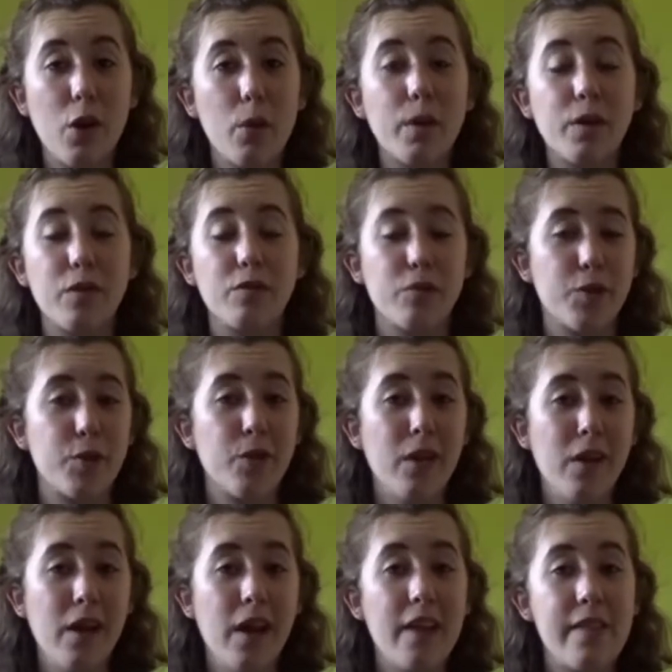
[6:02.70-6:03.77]
going through,
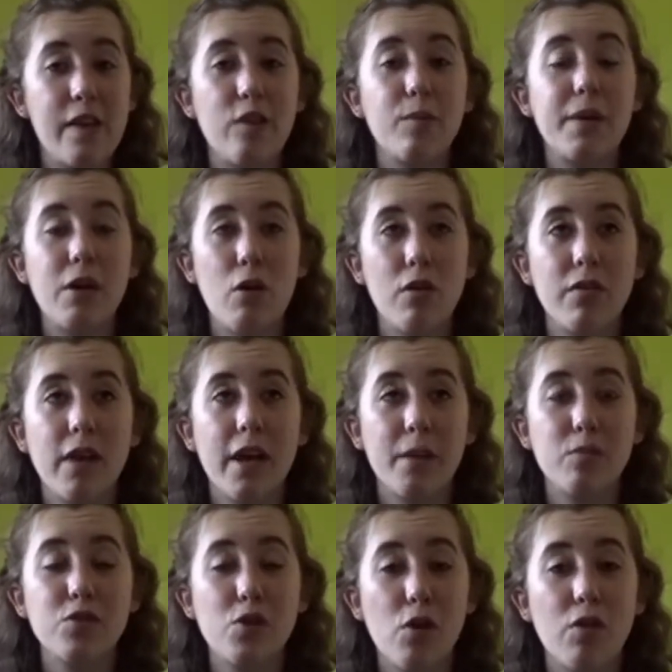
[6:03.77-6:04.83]
and they'll be
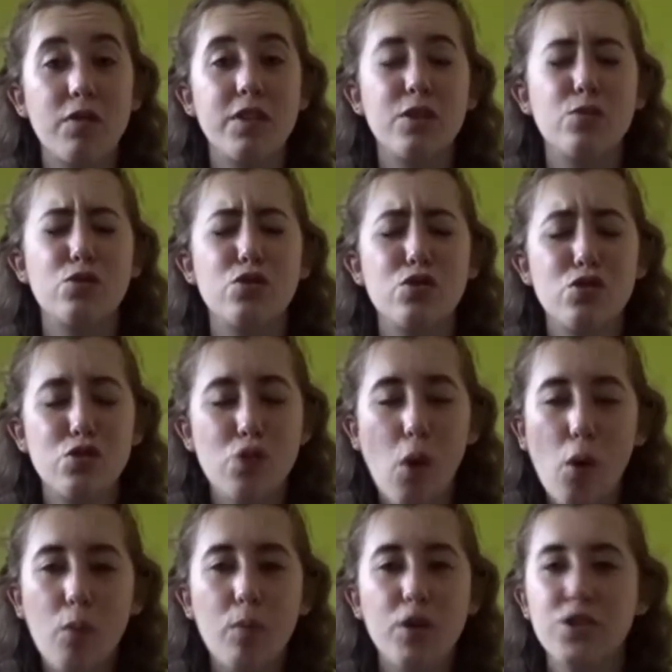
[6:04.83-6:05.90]
able to offer you
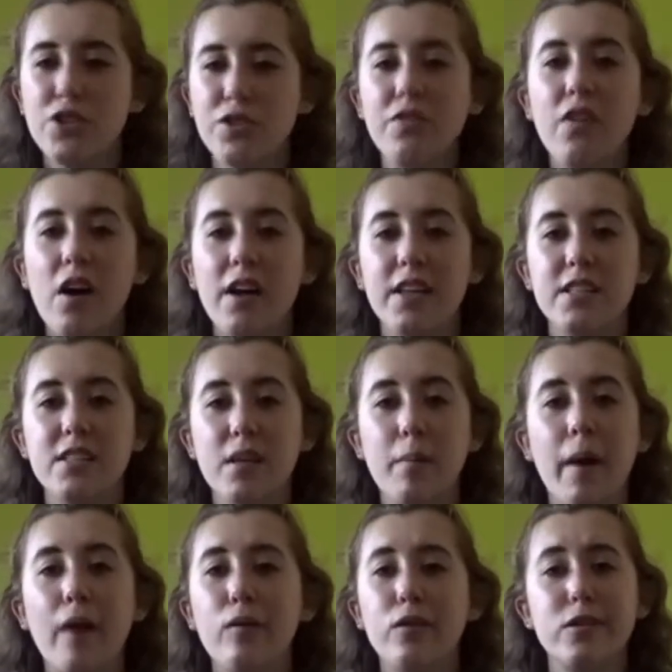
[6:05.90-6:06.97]
so much advice
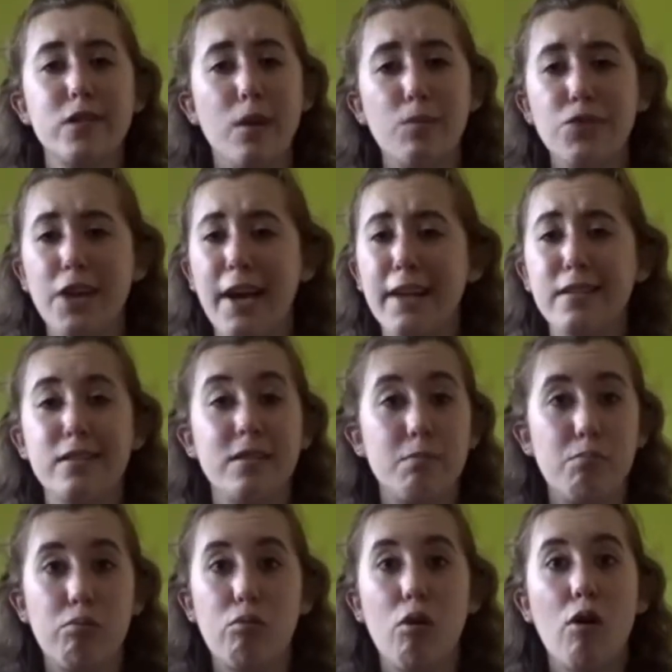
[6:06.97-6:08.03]
about the subject, the
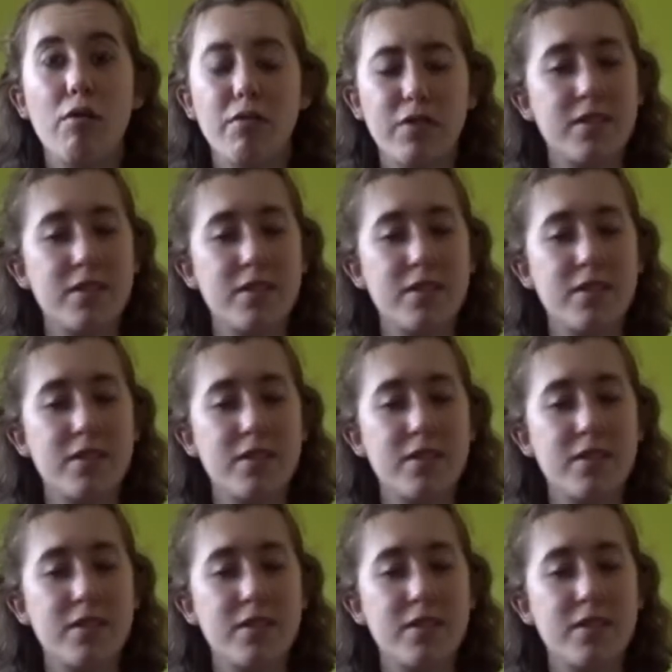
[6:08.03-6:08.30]
prof,